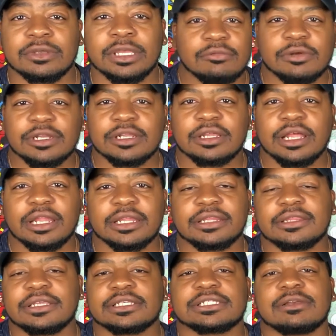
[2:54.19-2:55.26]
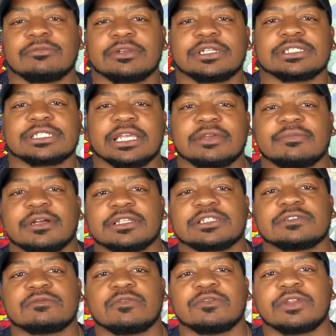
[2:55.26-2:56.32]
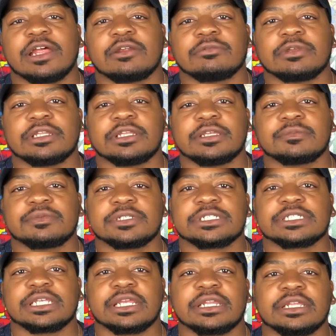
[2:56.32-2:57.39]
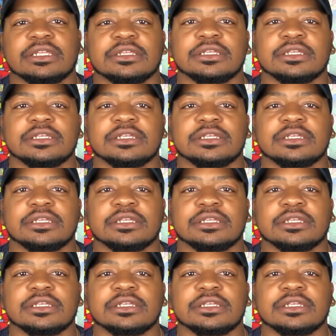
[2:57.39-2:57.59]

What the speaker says: One of the other things I want to say about this movie that I really appreciated